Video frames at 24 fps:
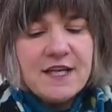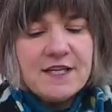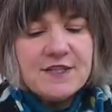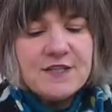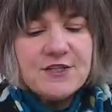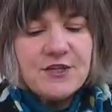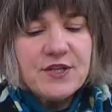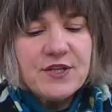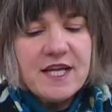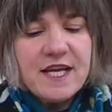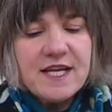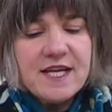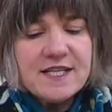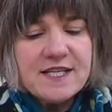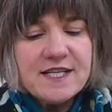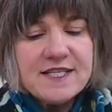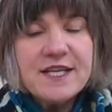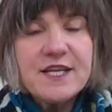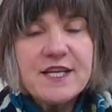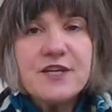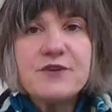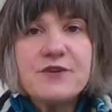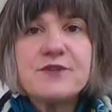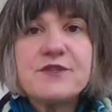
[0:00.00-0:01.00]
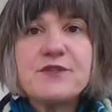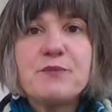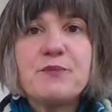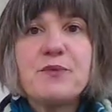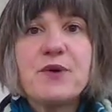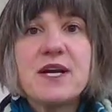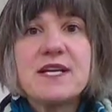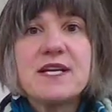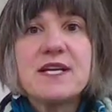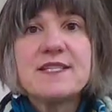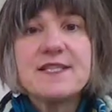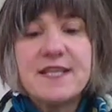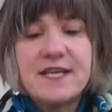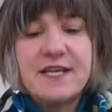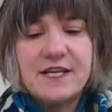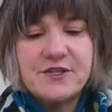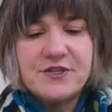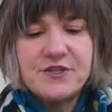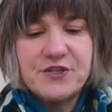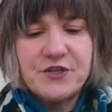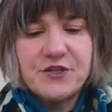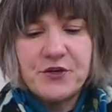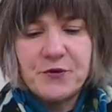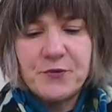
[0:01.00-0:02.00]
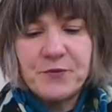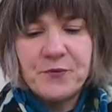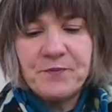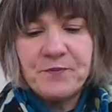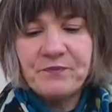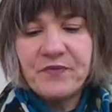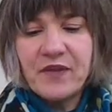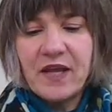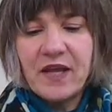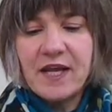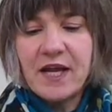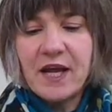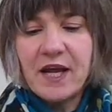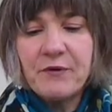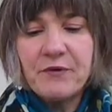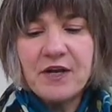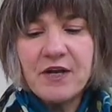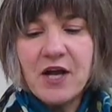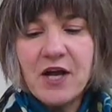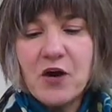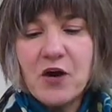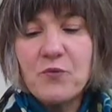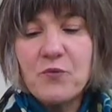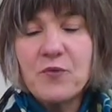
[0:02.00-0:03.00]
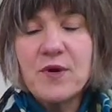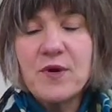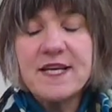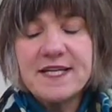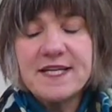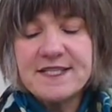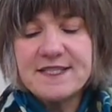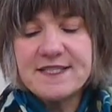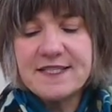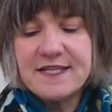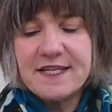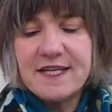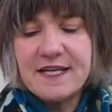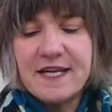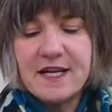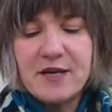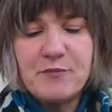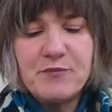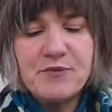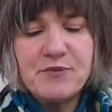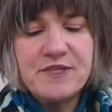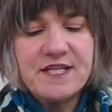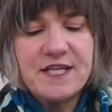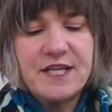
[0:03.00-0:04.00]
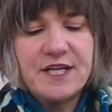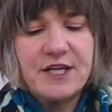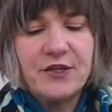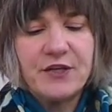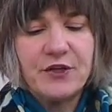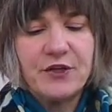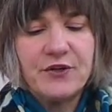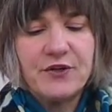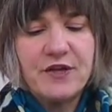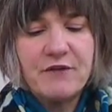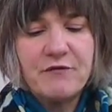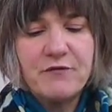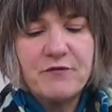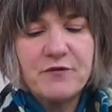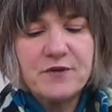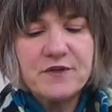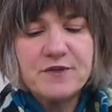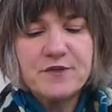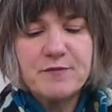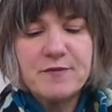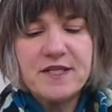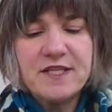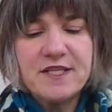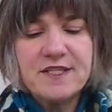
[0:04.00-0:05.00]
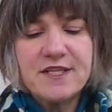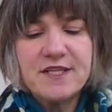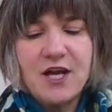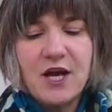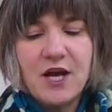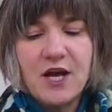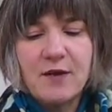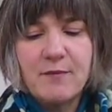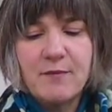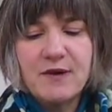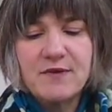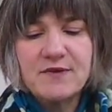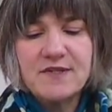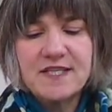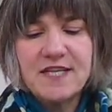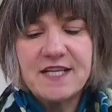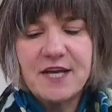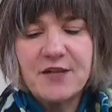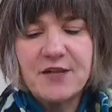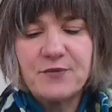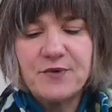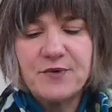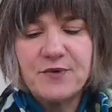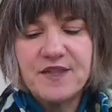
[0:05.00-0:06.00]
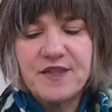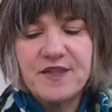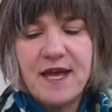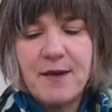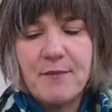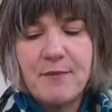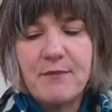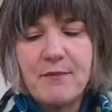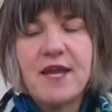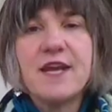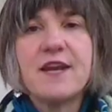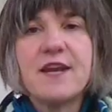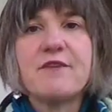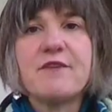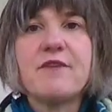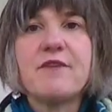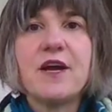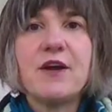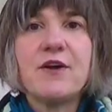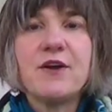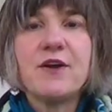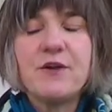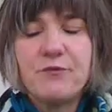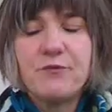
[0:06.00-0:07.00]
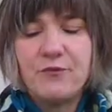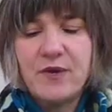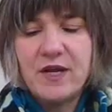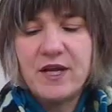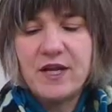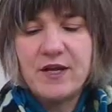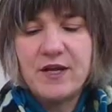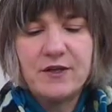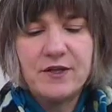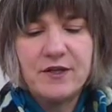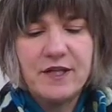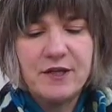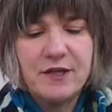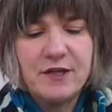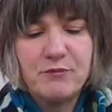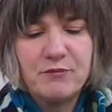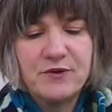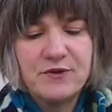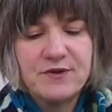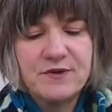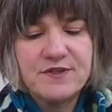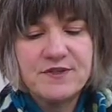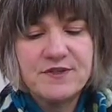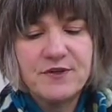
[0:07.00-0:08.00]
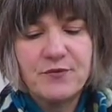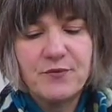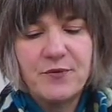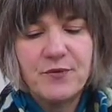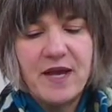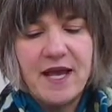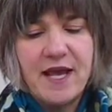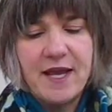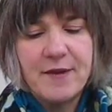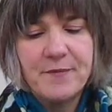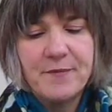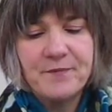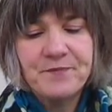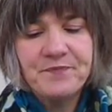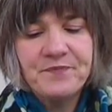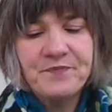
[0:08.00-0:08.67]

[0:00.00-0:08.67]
so they continued to press the issue. And I recall one incident in particular that forced me to talk about death with them in a very real and personal way.